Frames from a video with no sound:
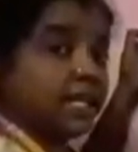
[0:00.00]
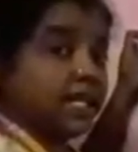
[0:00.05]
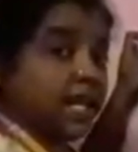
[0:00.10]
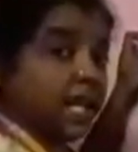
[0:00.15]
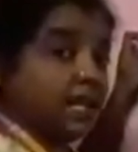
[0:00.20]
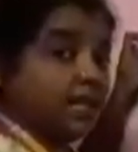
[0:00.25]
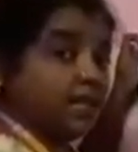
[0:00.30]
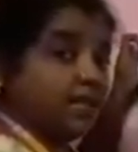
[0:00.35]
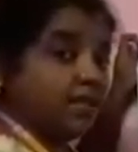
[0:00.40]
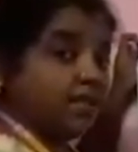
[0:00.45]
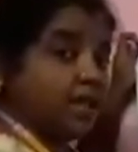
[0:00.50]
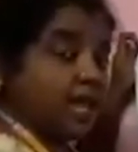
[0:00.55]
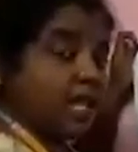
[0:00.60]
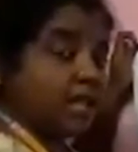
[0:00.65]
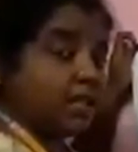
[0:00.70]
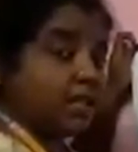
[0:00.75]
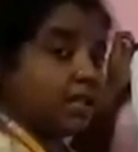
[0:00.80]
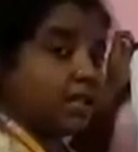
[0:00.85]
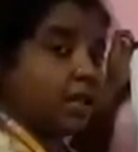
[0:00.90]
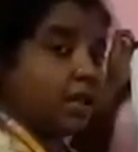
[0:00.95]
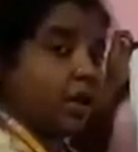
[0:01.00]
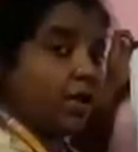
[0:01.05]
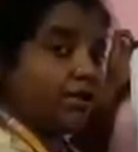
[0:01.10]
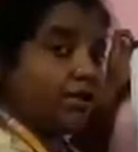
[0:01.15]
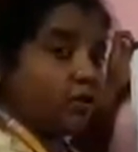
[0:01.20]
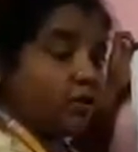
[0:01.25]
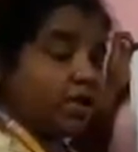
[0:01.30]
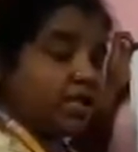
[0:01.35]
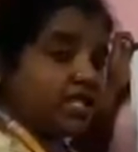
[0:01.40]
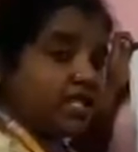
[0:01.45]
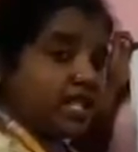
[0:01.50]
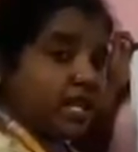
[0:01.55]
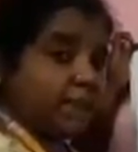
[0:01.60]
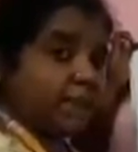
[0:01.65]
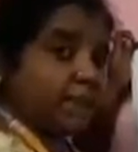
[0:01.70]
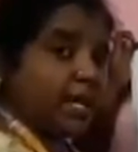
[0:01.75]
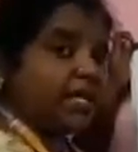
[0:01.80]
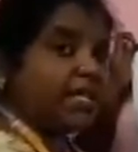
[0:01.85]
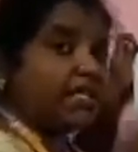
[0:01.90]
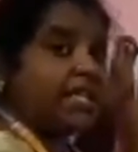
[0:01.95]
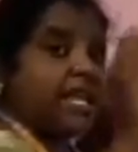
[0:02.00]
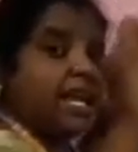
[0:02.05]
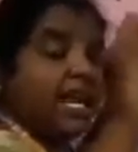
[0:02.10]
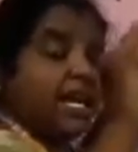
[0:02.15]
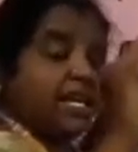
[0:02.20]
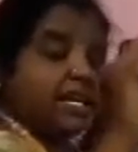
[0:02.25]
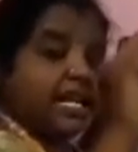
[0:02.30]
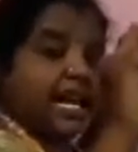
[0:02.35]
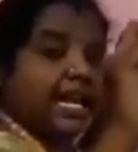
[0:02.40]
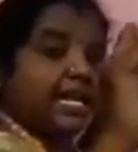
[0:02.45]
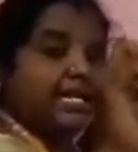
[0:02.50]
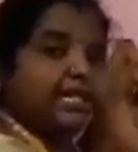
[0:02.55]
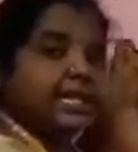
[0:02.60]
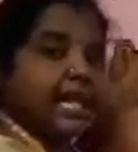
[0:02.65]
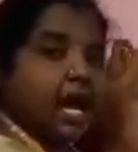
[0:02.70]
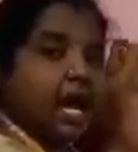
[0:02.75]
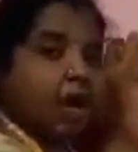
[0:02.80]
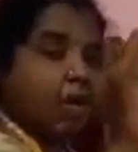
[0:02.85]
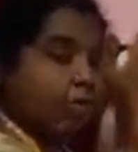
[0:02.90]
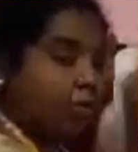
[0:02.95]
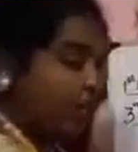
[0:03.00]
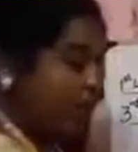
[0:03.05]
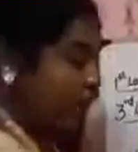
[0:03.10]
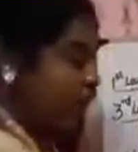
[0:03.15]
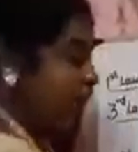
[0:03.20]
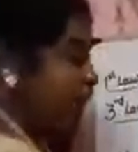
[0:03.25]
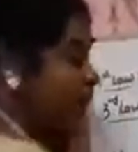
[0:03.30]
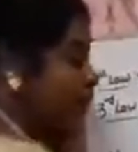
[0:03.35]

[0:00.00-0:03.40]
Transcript: Change in velocity you have to describe as delta v.